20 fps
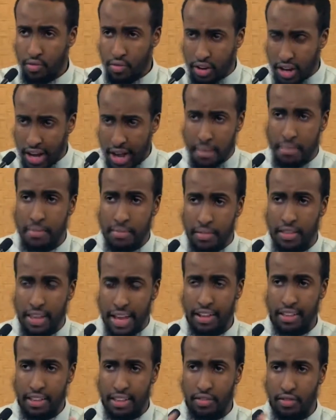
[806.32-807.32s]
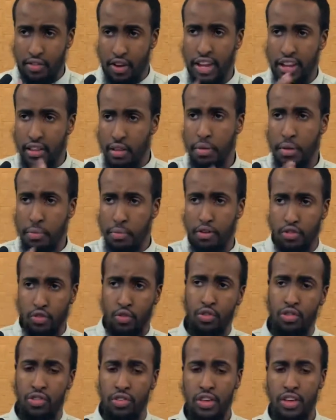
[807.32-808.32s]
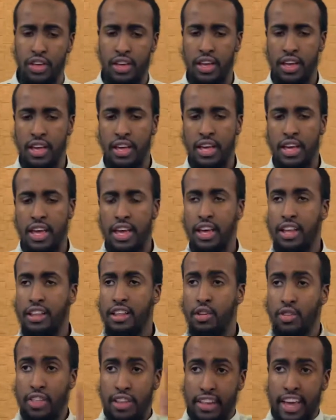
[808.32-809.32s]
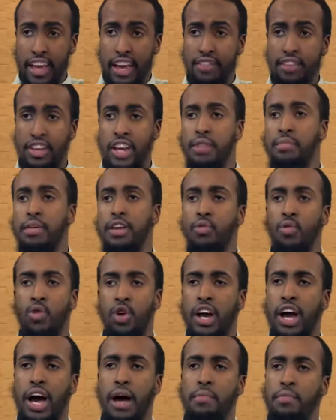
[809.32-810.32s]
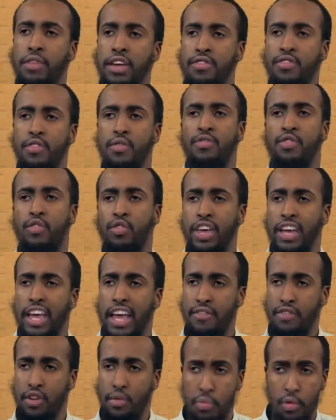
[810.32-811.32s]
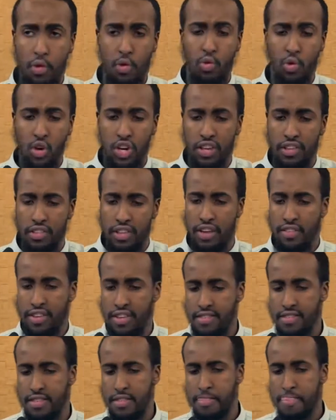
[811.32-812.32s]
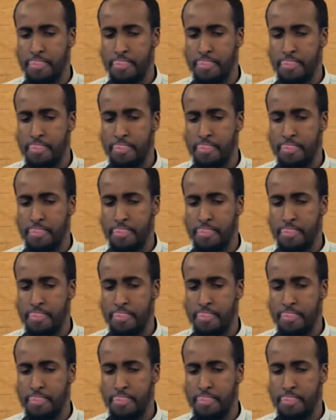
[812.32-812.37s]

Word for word: come that for it to be produced till the day of judgment will come even if you take every precaution there is